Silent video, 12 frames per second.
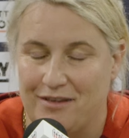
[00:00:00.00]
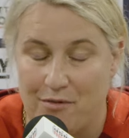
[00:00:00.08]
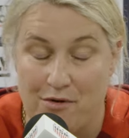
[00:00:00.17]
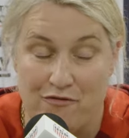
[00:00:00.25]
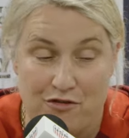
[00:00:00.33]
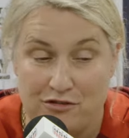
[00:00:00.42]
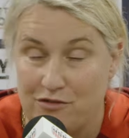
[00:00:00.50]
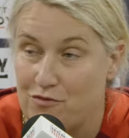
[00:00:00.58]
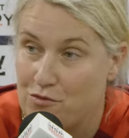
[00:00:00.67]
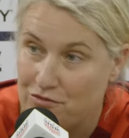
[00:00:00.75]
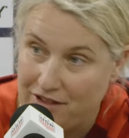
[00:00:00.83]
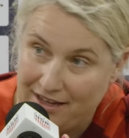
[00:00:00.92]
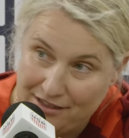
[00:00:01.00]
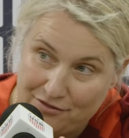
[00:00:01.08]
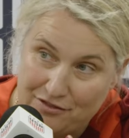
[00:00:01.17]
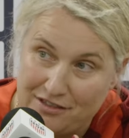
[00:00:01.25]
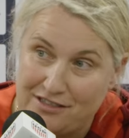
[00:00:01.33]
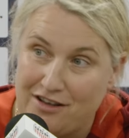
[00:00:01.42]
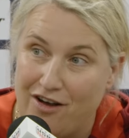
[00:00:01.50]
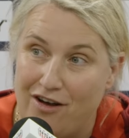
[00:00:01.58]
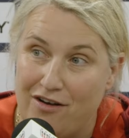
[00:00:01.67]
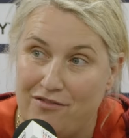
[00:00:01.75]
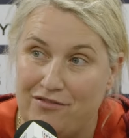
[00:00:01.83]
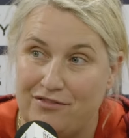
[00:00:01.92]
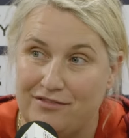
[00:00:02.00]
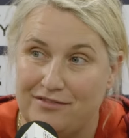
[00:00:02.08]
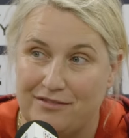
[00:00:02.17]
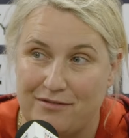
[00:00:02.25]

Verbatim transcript: well, first of all, thanks for the scarf.